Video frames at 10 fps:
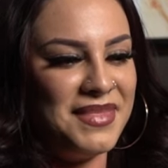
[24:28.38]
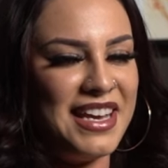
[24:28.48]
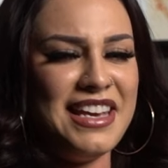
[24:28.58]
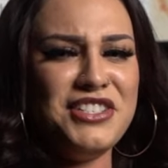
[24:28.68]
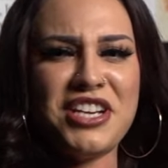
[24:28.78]

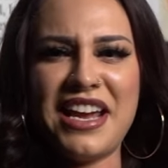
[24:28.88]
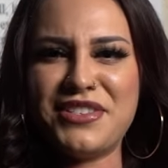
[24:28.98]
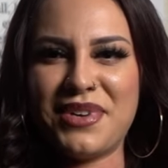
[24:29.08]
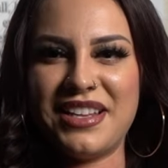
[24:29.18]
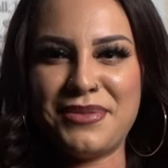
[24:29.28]
he
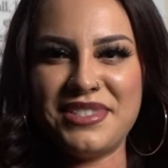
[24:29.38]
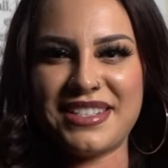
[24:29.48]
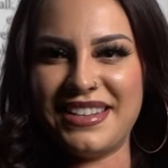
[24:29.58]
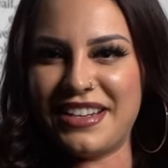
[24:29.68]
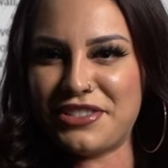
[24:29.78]
changed while I was
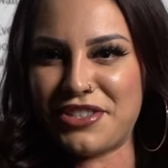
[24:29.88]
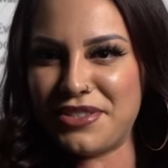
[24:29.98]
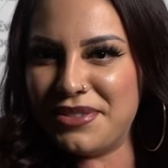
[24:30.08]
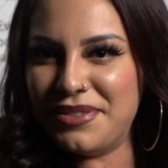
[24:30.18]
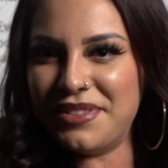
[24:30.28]
in there
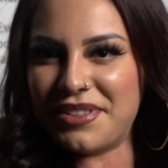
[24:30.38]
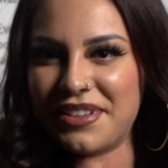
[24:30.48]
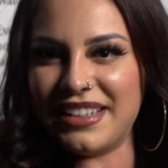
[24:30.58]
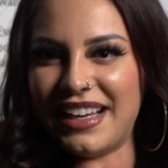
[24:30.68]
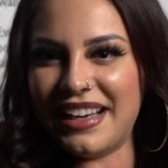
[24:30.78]
too,
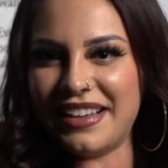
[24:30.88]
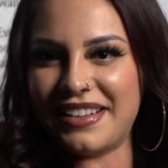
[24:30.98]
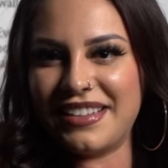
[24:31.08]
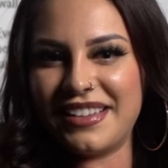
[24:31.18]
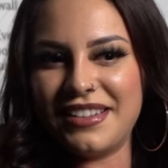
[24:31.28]
or,
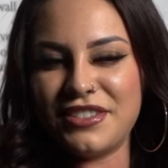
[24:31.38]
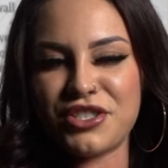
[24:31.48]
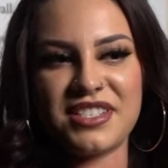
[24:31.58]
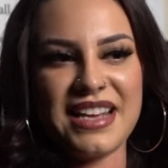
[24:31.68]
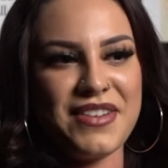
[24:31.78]
like,
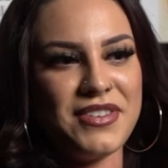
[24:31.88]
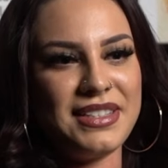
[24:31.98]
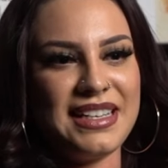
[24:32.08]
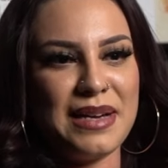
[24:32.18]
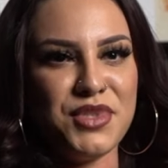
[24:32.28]
just
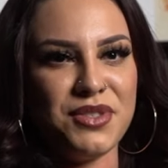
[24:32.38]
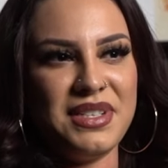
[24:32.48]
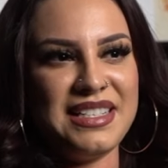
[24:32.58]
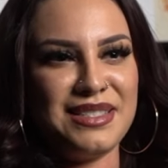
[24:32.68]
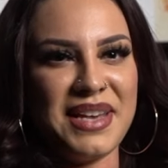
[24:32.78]
everything I'm
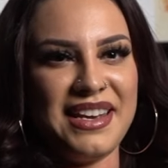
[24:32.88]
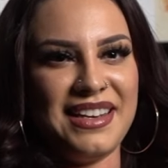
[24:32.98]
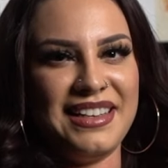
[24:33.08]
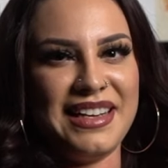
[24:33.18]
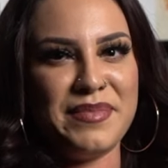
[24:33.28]
doing is
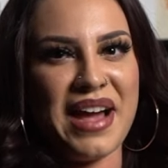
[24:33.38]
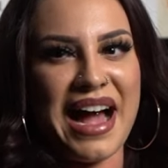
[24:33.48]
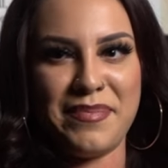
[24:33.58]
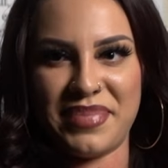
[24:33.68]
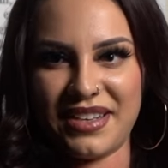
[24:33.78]
making him
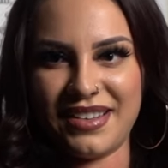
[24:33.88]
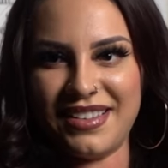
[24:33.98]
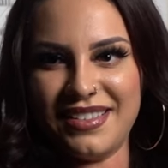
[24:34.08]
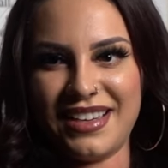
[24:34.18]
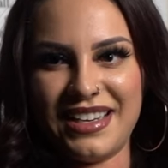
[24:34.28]
happy.
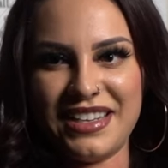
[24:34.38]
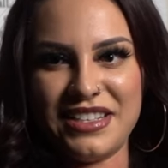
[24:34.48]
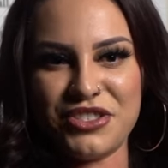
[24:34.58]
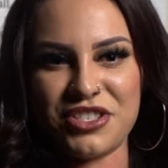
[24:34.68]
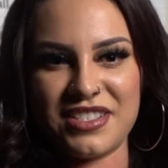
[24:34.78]
And
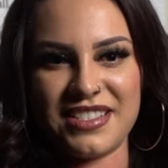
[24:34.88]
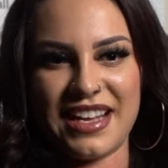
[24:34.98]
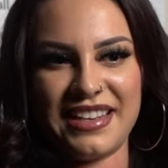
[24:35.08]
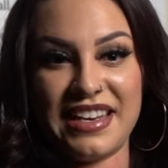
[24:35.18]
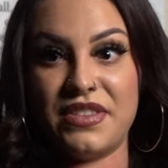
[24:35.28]
he's just,
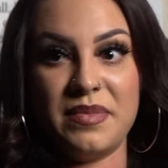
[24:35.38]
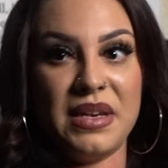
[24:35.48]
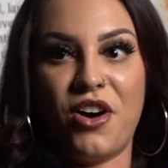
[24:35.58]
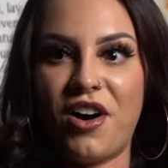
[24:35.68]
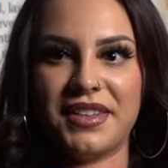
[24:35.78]
like, giving
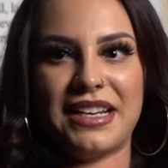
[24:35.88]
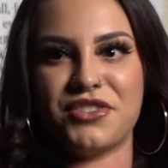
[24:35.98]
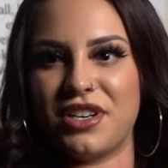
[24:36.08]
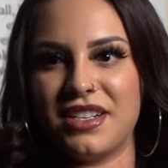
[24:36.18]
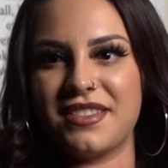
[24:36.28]
me all that
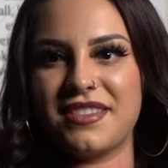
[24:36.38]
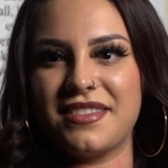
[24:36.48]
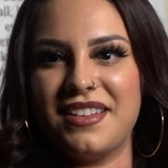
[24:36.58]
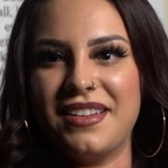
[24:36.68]
trust.